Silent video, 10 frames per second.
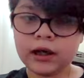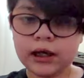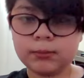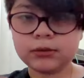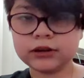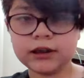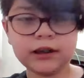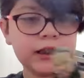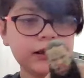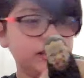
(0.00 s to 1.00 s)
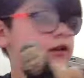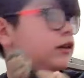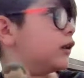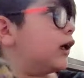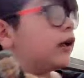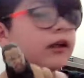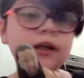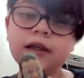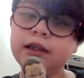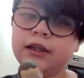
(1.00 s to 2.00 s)
I must say that this guy,
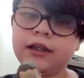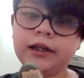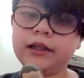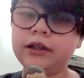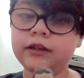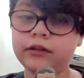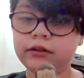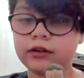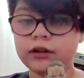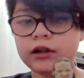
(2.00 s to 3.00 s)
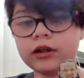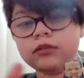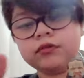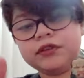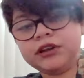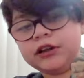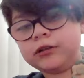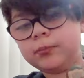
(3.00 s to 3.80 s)
he ate a lot of cheese